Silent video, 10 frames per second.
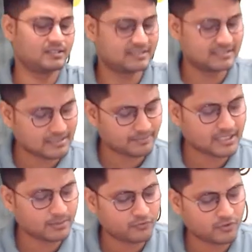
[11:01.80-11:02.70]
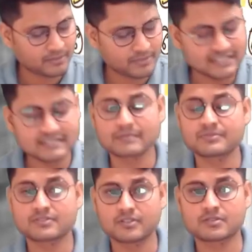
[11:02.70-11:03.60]
this is applicable for remaining
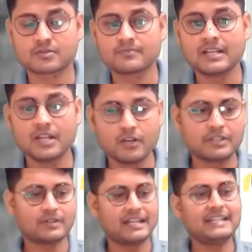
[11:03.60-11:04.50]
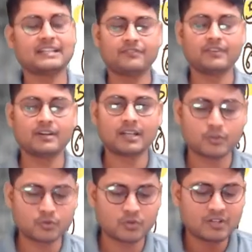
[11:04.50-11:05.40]
subjects also. When you write
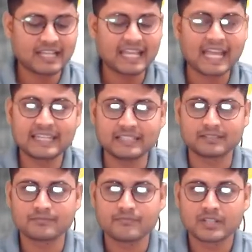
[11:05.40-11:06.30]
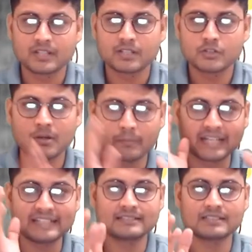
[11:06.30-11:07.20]
FR, do not carry your
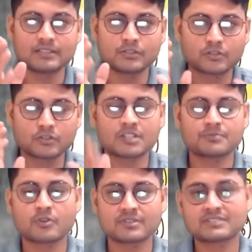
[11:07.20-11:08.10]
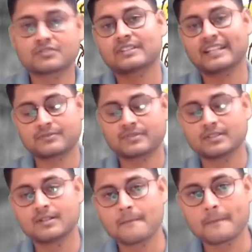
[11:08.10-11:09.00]
mindset, your thought process to the
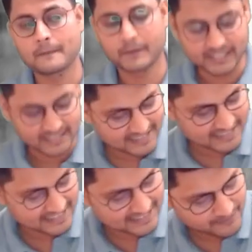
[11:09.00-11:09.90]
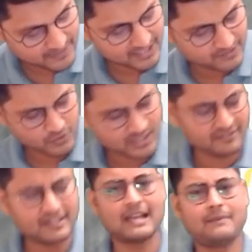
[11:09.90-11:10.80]
next examination.
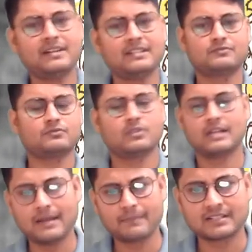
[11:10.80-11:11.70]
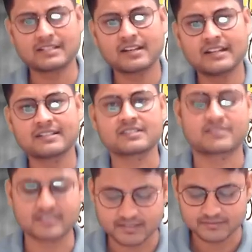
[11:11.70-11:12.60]
Whatever happened is happened, done and
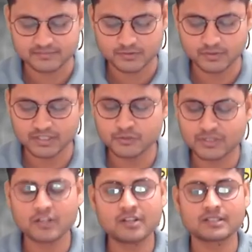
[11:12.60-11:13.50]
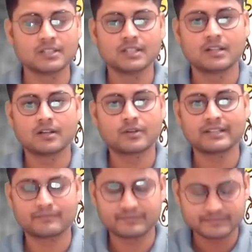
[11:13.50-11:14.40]
dusted. Okay, you cannot, okay,